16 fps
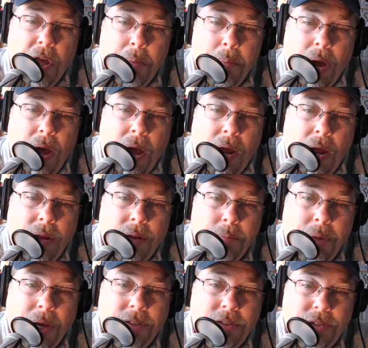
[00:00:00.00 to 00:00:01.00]
by
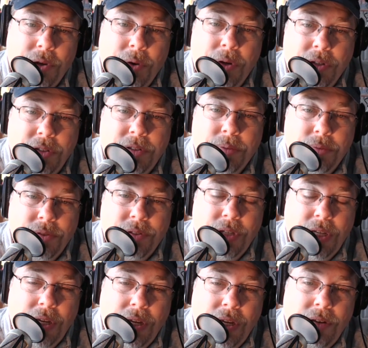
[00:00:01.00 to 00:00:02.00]
sowing some
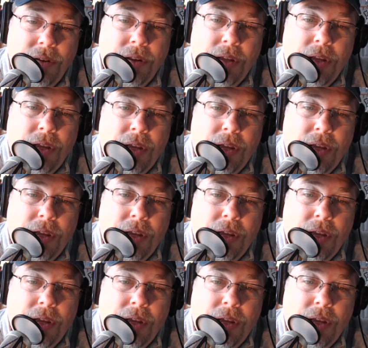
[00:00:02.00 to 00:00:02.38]
seed